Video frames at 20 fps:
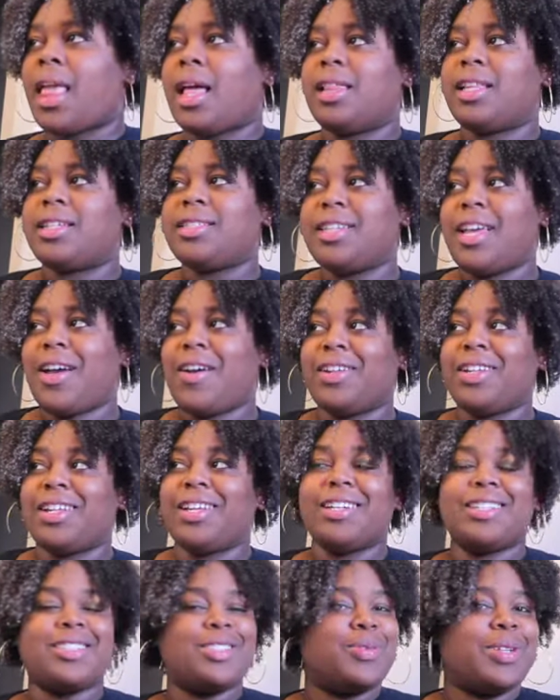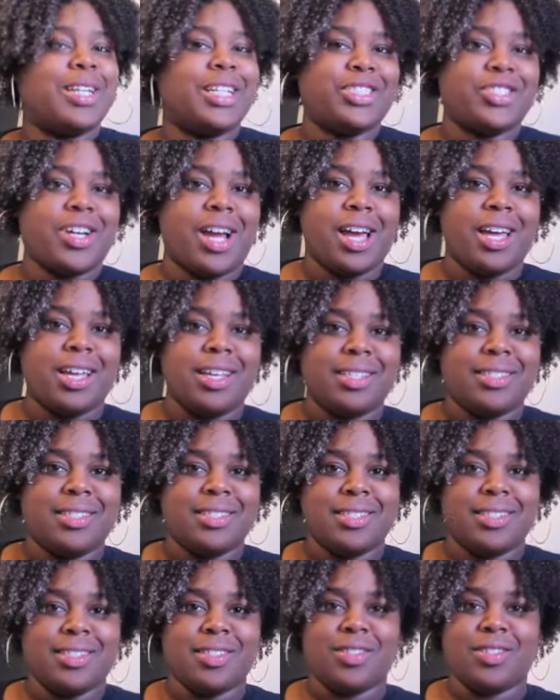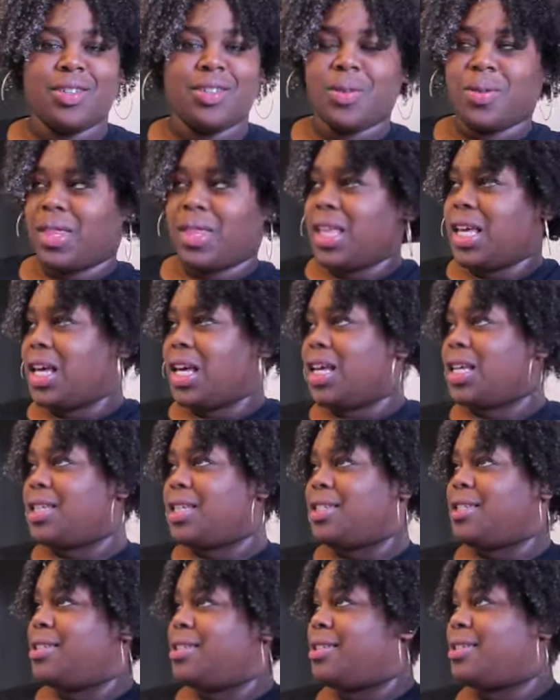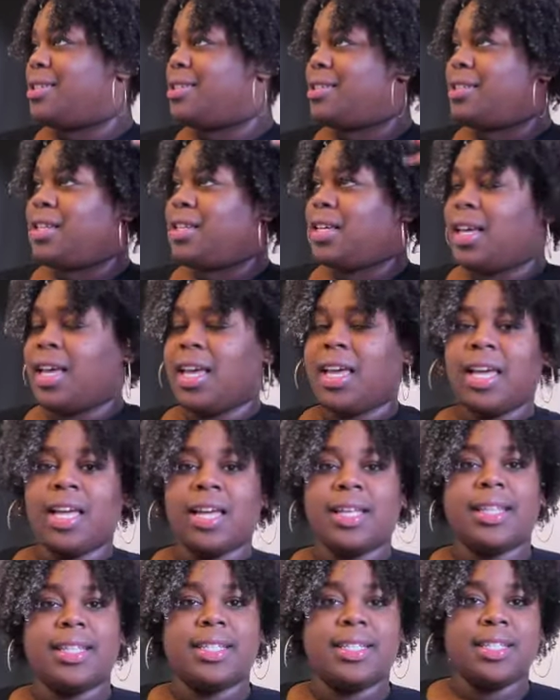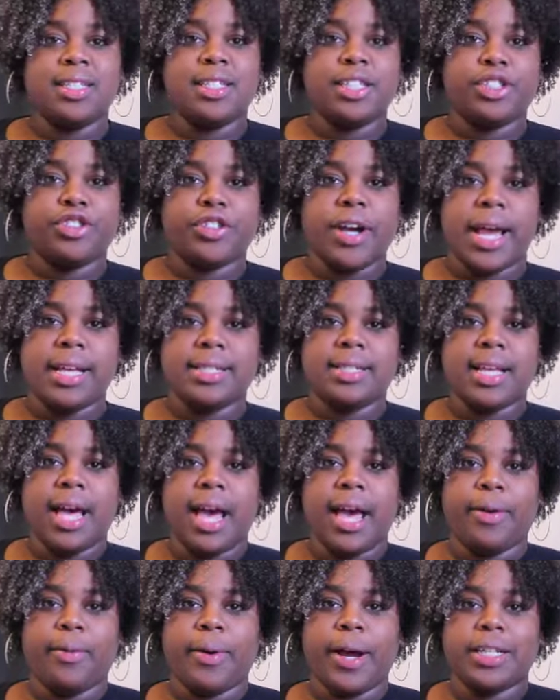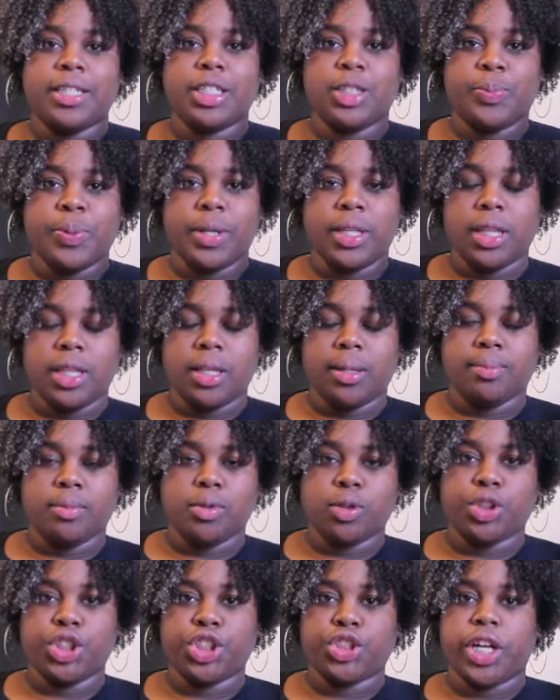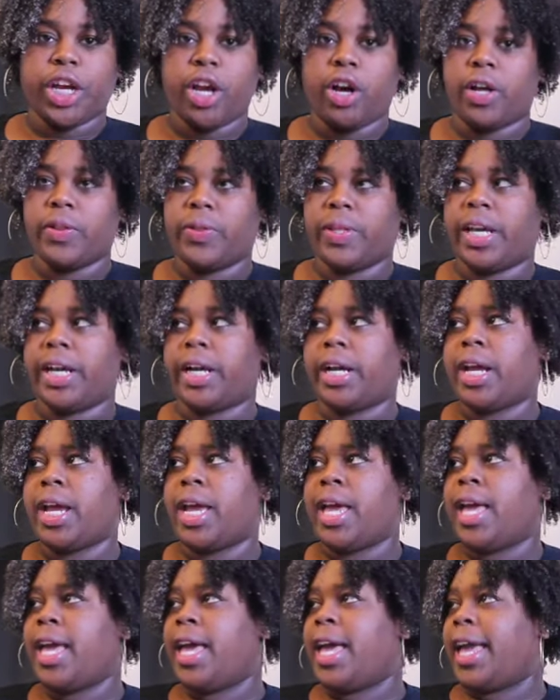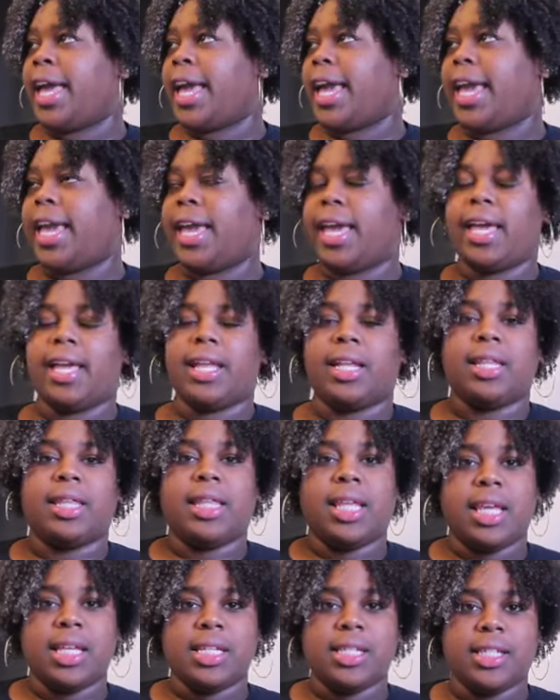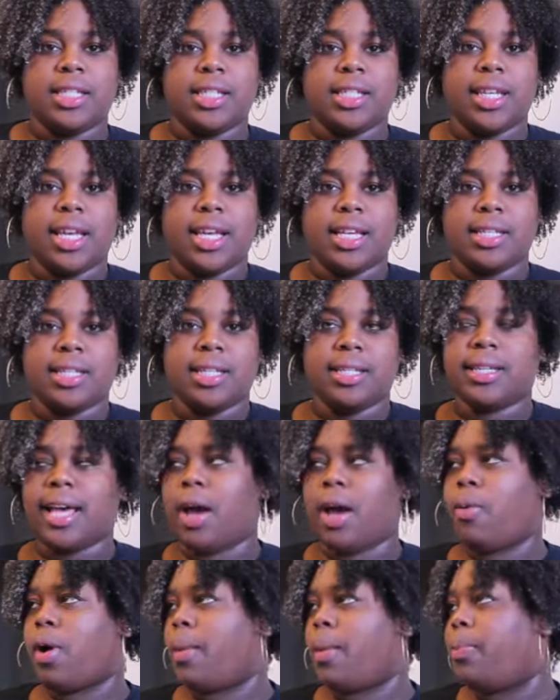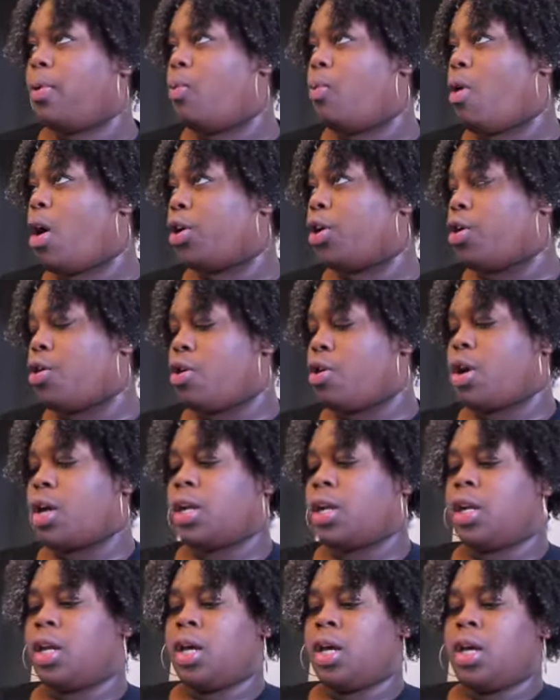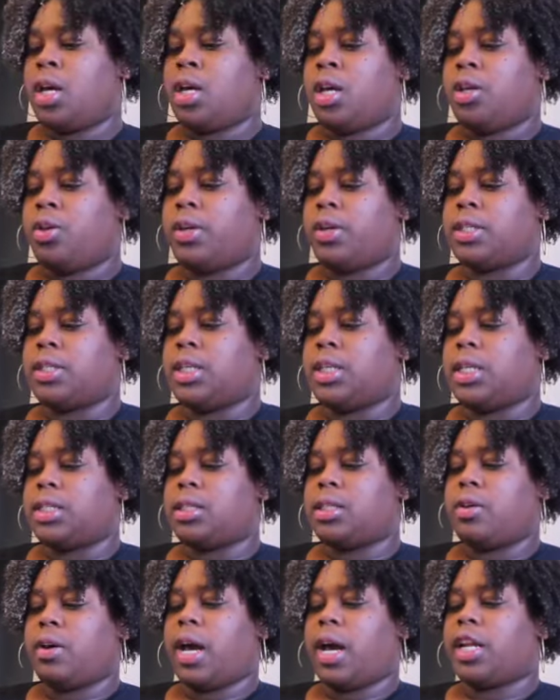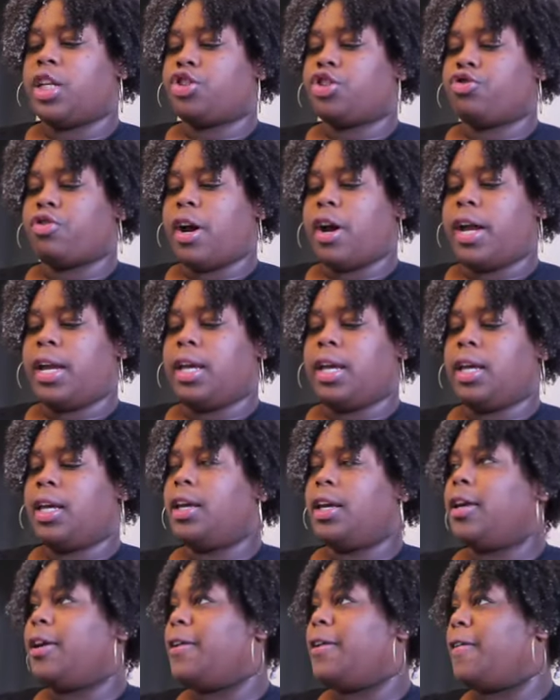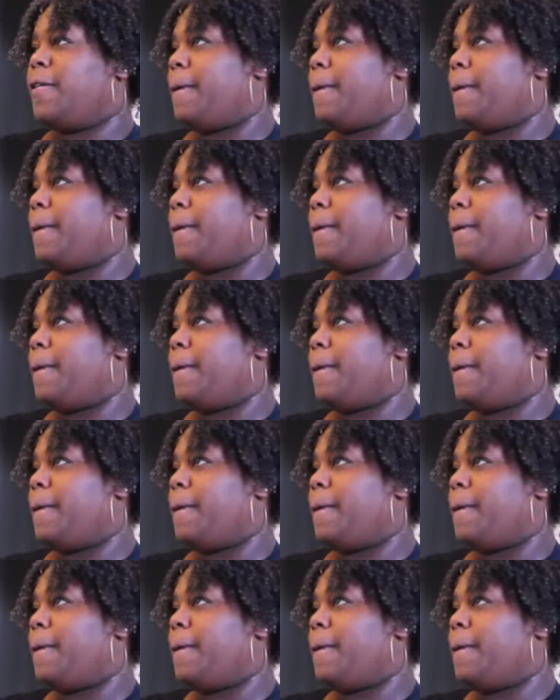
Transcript: let's see how it looks when it dries. So this, this is the dry side where I just put the mousse straight on there. And this is the side where I put water on. You can see it's still kind of drying.